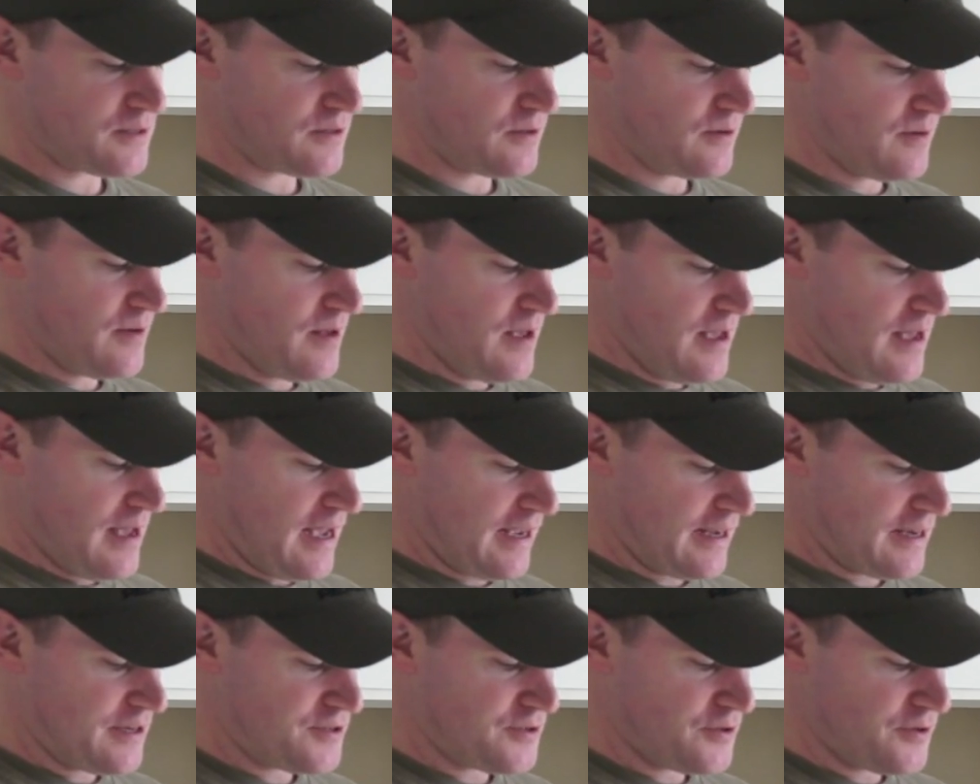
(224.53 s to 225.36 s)
So
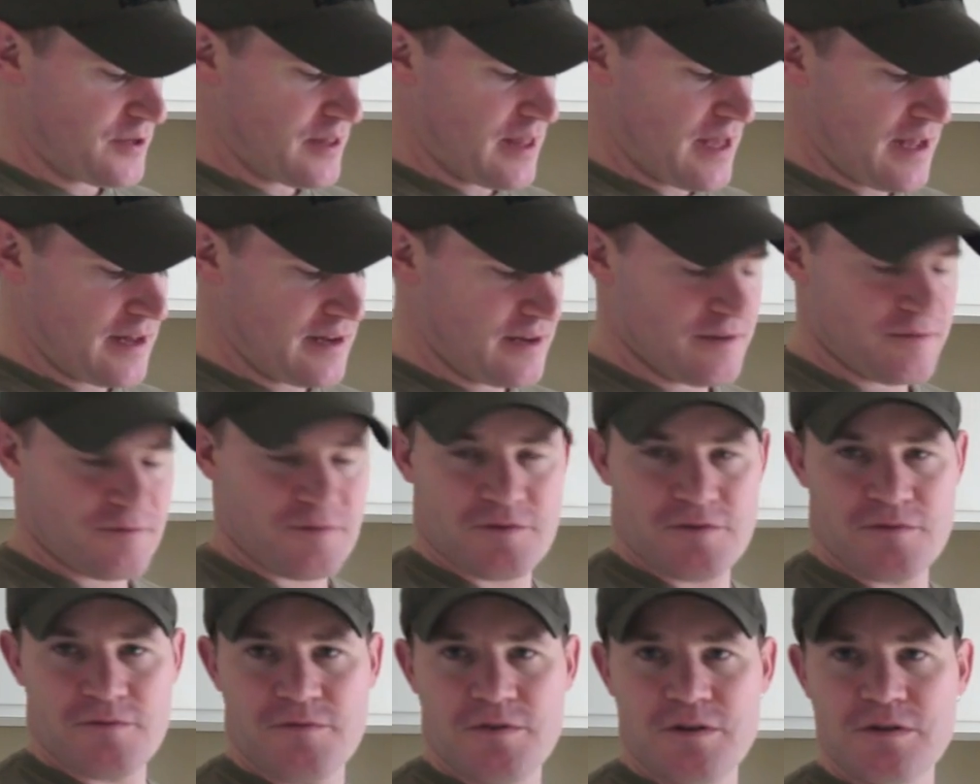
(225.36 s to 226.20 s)
I can show you that in a
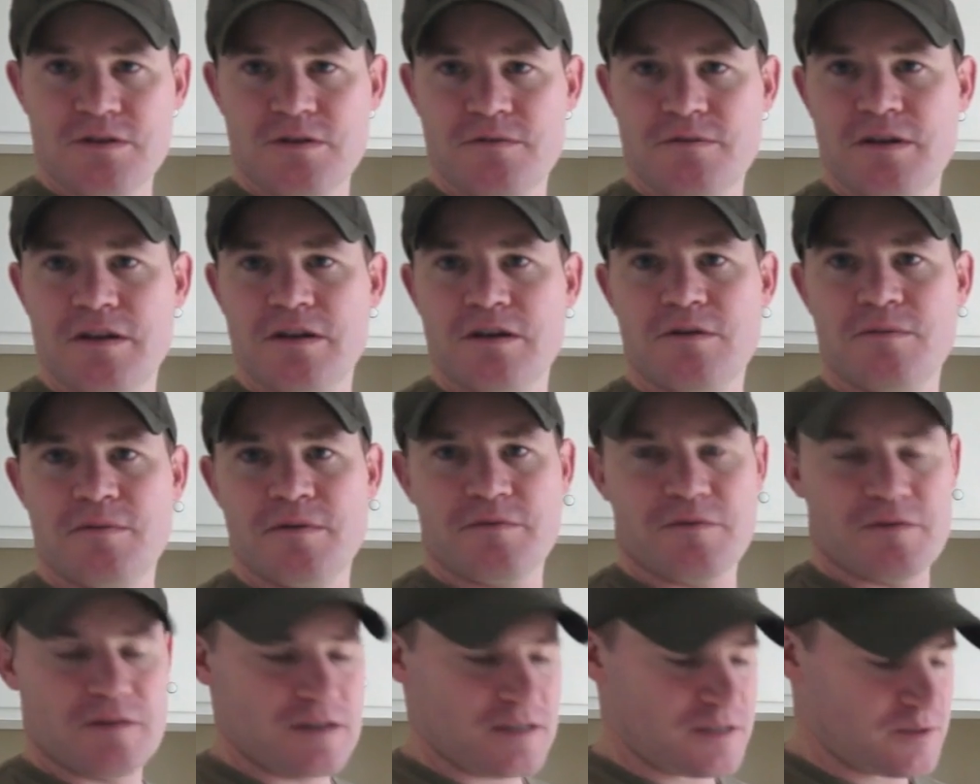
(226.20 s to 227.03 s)
future video, but
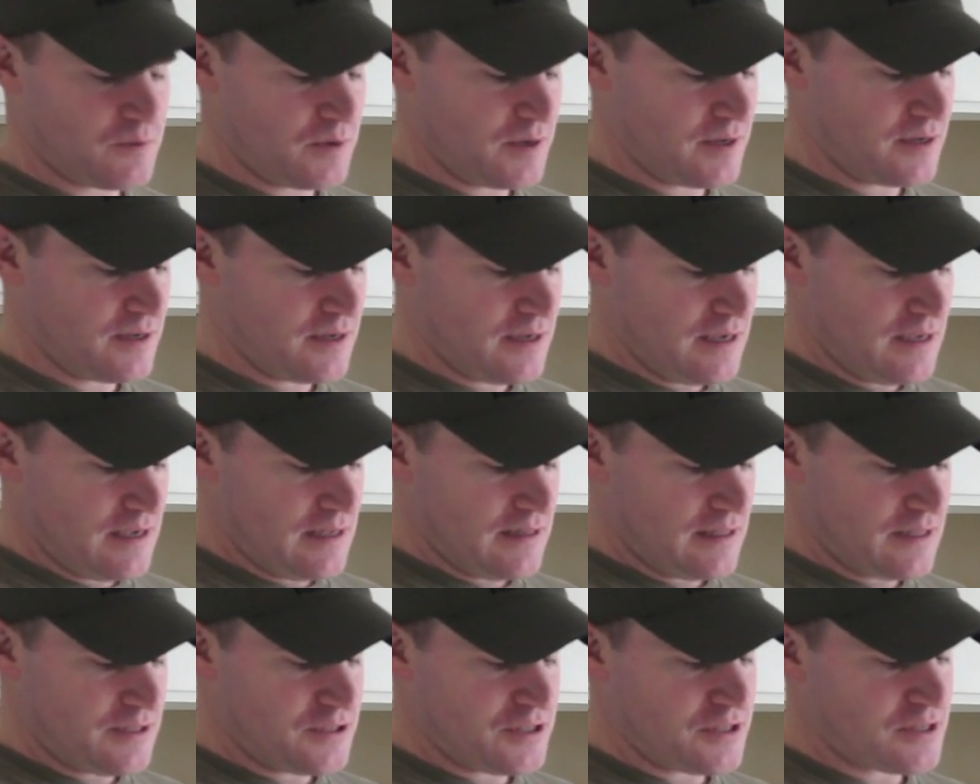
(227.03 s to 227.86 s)
for this one,
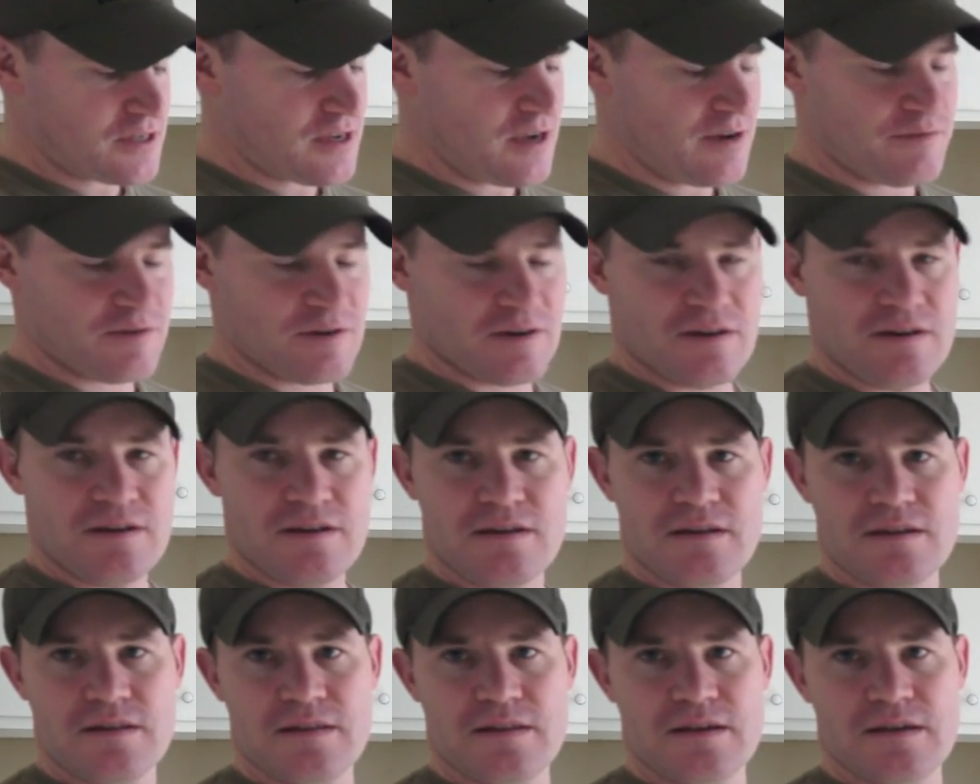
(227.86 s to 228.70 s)
let's just cover
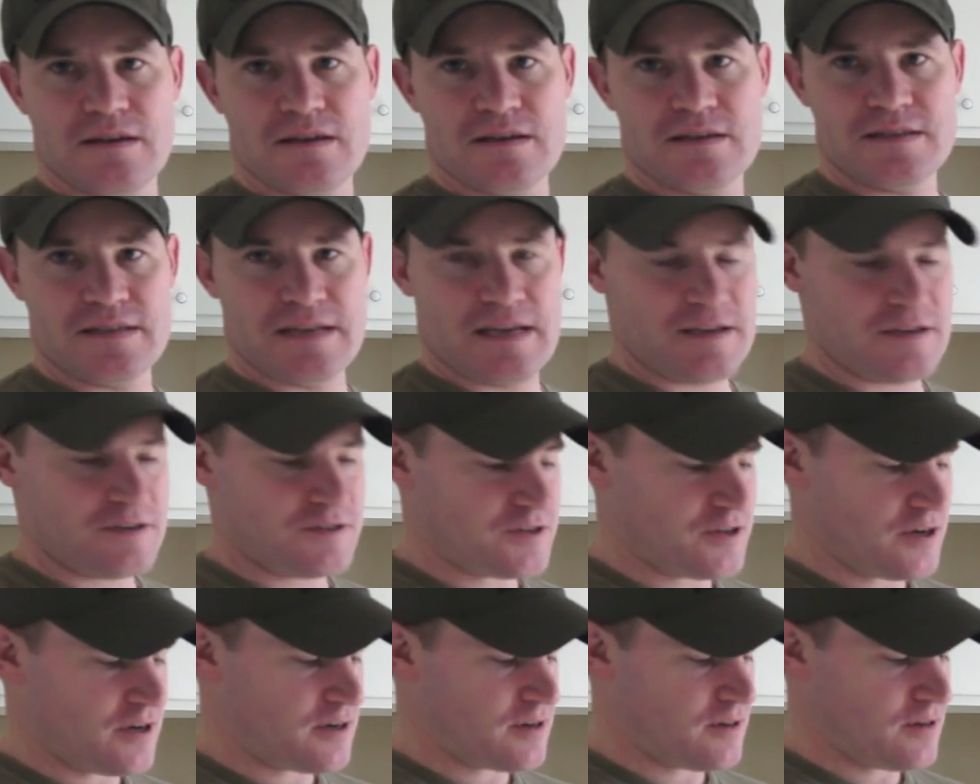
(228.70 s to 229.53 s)
the standard
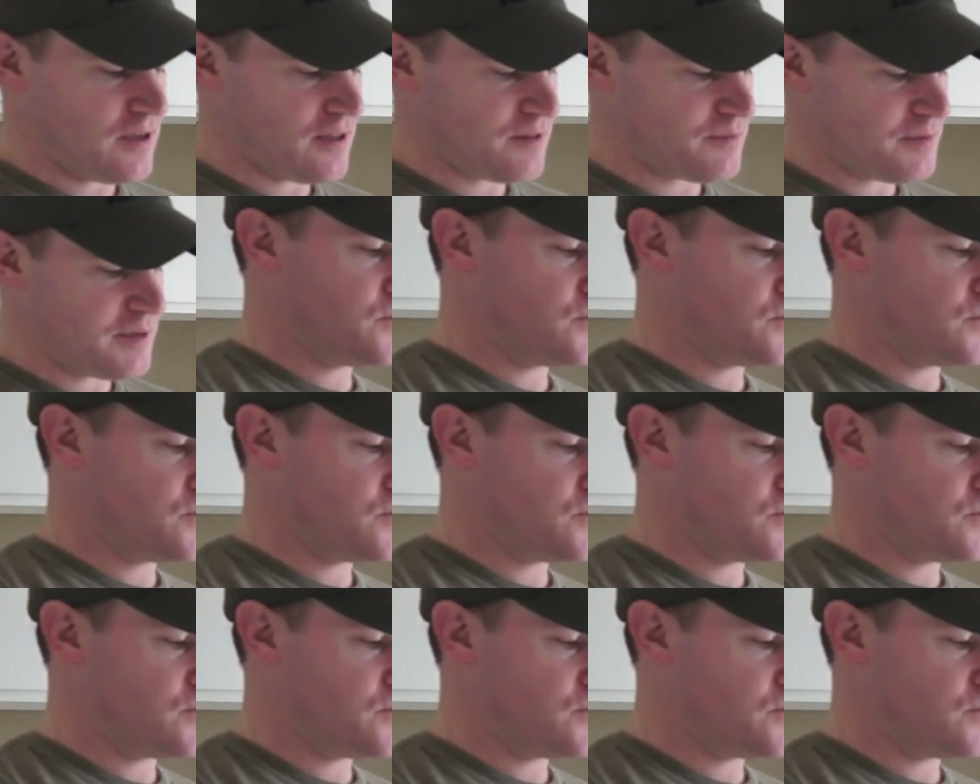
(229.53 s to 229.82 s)
char cloth.